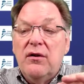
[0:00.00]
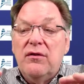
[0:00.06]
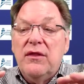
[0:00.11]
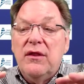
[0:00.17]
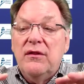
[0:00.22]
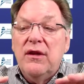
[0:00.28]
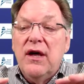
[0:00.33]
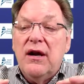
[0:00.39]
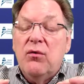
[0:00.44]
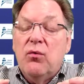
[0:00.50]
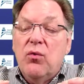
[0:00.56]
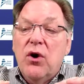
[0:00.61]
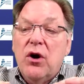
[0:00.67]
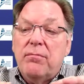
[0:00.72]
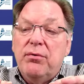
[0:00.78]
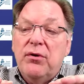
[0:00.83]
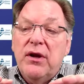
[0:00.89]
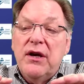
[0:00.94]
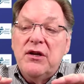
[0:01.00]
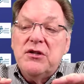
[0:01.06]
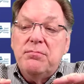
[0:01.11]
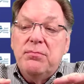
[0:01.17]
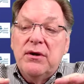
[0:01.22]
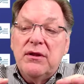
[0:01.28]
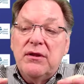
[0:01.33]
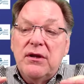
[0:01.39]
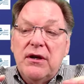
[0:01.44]
not a workplace,
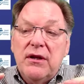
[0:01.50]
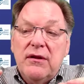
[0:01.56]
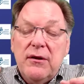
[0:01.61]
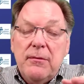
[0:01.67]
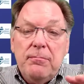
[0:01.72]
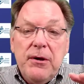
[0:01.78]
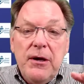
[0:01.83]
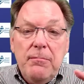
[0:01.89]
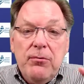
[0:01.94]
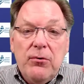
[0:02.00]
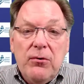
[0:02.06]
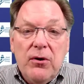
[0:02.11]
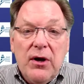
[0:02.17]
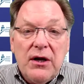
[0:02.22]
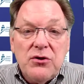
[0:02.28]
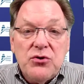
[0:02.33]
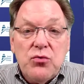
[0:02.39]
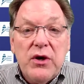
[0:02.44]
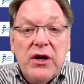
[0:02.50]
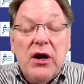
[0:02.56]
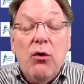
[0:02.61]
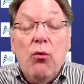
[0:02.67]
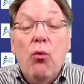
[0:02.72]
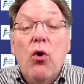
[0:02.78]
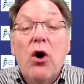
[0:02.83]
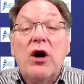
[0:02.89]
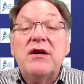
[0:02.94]
but the people, a
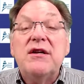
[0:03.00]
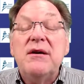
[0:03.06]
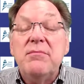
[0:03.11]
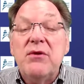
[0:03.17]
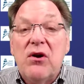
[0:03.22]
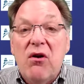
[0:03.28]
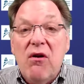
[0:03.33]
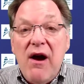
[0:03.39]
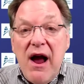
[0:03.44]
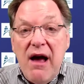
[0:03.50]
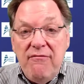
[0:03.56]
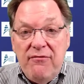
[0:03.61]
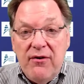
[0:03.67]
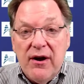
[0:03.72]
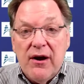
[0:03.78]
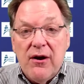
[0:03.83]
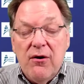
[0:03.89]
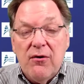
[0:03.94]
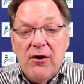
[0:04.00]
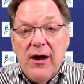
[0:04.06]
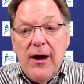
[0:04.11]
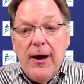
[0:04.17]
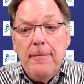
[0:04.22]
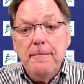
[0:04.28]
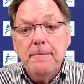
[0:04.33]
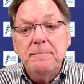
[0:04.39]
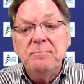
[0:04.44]
shrinking work demographic.
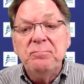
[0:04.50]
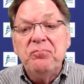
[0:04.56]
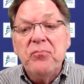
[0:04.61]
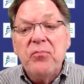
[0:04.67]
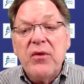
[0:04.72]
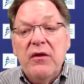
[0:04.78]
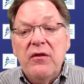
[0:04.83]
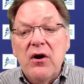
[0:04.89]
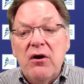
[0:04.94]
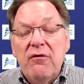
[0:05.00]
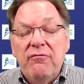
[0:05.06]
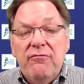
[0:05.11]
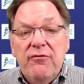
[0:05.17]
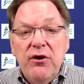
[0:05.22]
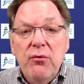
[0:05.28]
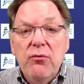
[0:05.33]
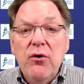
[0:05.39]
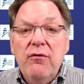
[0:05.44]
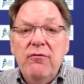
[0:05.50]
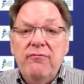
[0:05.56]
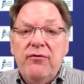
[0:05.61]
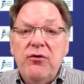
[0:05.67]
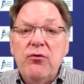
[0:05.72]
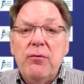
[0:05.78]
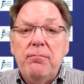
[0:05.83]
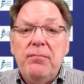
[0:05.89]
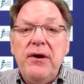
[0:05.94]
Okay, there are fewer and
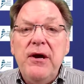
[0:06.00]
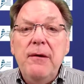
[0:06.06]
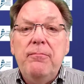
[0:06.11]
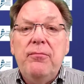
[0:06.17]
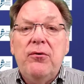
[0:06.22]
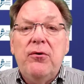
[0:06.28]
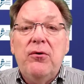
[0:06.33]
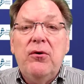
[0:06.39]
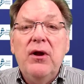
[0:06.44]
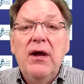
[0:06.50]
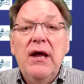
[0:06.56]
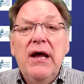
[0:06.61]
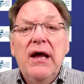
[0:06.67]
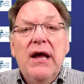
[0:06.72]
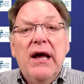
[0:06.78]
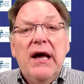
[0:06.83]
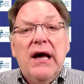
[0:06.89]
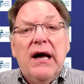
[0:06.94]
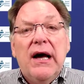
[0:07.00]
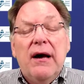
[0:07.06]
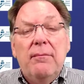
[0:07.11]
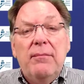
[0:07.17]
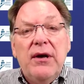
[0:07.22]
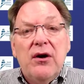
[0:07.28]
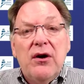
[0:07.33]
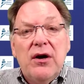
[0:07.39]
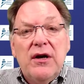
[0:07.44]
fewer people
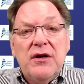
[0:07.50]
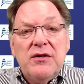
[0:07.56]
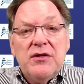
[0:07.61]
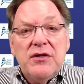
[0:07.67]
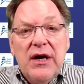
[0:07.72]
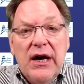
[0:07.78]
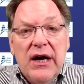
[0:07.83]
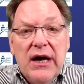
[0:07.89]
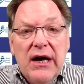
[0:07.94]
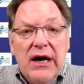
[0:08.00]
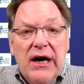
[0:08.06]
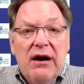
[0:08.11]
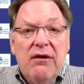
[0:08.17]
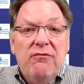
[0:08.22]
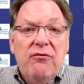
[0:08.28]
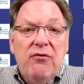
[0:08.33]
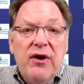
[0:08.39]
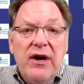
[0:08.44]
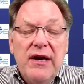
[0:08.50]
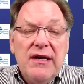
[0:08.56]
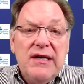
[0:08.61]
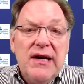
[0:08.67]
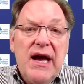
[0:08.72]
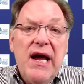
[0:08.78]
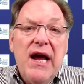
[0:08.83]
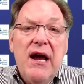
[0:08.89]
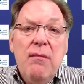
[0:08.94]
because every
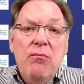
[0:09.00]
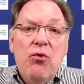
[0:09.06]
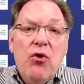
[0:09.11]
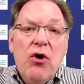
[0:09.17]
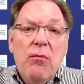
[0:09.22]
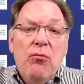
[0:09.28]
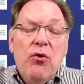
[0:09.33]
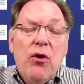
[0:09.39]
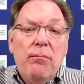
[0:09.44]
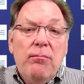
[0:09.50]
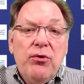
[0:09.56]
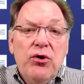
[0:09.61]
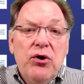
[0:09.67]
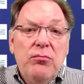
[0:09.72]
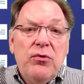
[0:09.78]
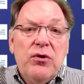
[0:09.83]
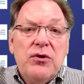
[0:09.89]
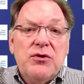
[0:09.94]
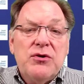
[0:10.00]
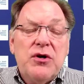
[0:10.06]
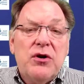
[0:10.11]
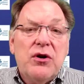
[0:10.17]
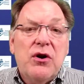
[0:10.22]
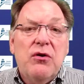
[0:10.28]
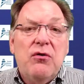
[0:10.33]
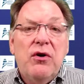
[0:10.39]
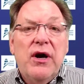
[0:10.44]
day more and more boomers are
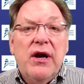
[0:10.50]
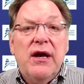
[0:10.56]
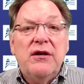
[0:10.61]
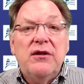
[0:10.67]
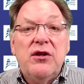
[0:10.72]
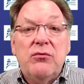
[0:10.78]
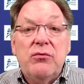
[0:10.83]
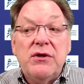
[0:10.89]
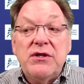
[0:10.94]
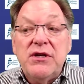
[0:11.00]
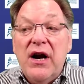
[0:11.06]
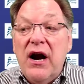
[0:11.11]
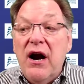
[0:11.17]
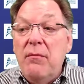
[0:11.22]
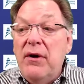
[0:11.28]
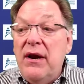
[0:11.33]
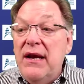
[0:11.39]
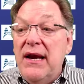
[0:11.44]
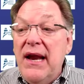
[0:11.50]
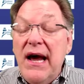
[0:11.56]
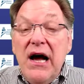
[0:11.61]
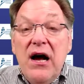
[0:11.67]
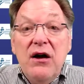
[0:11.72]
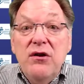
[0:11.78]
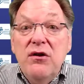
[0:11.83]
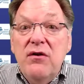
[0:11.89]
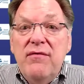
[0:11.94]
going into retirement.
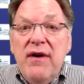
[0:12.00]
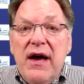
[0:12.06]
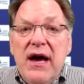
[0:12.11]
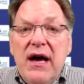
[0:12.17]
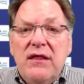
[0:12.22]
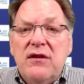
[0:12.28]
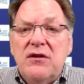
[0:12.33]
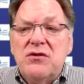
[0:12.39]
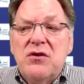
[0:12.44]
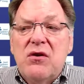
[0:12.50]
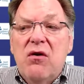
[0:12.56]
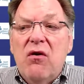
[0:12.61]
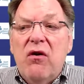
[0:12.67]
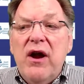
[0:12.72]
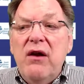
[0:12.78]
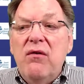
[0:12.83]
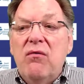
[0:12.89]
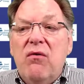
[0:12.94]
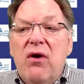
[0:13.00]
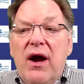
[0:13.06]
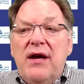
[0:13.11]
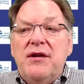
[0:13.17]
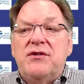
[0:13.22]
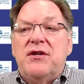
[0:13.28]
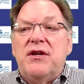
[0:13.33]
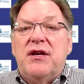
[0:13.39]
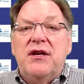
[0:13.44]
Now you've had this great
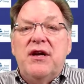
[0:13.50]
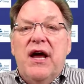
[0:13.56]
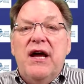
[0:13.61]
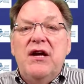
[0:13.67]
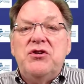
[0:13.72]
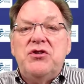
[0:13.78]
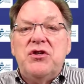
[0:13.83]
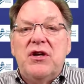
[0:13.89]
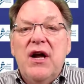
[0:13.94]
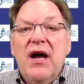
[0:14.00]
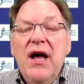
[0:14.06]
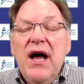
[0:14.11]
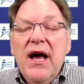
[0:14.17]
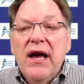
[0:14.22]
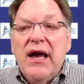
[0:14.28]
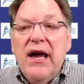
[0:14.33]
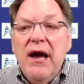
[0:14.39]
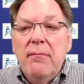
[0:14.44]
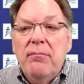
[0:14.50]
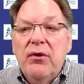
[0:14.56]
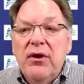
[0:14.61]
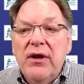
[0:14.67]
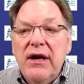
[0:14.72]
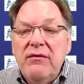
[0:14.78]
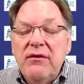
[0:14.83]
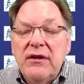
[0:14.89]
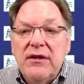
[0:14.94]
resignation. Can't
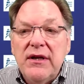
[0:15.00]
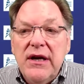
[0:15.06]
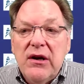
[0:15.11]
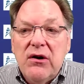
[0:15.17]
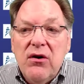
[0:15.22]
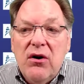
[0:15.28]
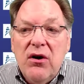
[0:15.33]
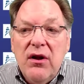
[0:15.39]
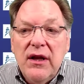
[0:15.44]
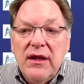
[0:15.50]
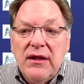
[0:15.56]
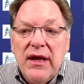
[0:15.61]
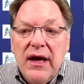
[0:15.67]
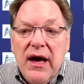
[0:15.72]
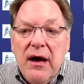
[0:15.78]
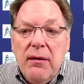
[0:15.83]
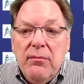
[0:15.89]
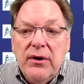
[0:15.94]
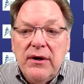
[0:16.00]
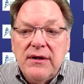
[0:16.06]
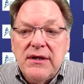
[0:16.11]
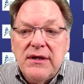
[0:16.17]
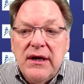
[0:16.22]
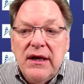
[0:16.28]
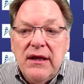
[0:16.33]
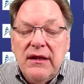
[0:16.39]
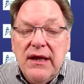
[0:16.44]
believe that they call it that, but
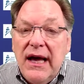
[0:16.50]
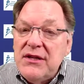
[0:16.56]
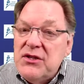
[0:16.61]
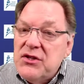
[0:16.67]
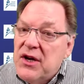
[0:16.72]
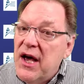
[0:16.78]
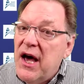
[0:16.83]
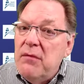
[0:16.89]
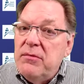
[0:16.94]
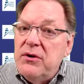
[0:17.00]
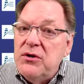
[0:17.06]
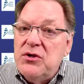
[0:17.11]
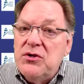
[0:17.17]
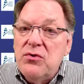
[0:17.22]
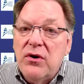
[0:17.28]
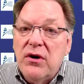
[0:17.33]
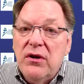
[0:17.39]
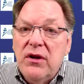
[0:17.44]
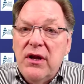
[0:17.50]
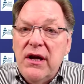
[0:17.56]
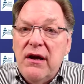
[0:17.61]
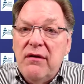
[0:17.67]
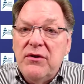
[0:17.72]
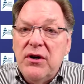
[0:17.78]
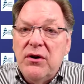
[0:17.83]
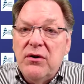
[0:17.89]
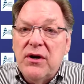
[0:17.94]
that's got to be
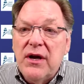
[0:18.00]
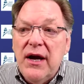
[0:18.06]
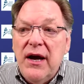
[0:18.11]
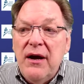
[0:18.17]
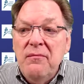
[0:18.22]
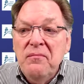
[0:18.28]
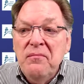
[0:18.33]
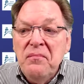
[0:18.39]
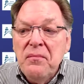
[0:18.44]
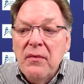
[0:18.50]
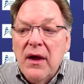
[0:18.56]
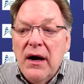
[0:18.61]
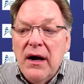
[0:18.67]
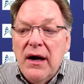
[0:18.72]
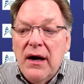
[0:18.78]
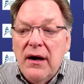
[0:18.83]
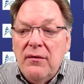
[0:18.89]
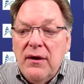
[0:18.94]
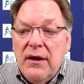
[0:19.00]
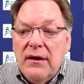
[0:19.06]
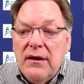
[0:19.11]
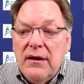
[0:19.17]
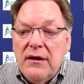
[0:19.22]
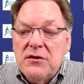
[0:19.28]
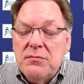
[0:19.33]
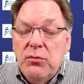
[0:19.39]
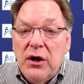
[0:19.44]
short-lived, okay?
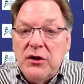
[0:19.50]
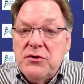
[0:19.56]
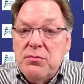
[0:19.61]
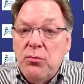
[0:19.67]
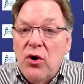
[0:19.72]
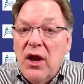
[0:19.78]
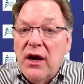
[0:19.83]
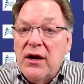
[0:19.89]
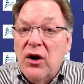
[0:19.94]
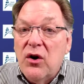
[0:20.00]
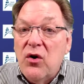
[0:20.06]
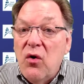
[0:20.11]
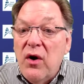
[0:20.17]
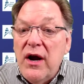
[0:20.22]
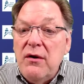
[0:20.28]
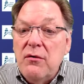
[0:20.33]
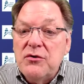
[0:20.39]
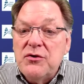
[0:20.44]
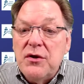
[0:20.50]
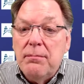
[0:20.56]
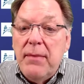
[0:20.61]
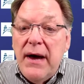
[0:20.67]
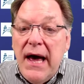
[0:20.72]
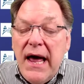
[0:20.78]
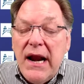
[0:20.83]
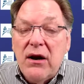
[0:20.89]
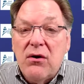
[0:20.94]
It's more like a great
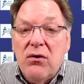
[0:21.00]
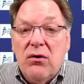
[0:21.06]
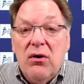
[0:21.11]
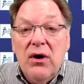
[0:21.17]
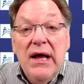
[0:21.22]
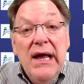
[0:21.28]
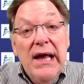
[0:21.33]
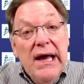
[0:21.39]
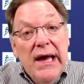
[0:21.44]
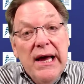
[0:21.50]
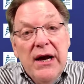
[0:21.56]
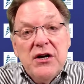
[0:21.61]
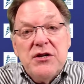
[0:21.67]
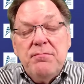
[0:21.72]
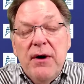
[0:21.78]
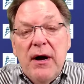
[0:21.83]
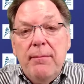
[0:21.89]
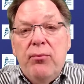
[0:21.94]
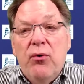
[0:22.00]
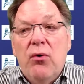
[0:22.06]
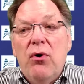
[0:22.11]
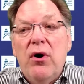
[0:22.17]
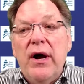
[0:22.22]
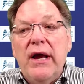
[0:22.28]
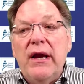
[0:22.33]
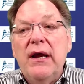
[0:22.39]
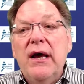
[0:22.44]
sabbatical. Here's my
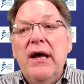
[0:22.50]
point.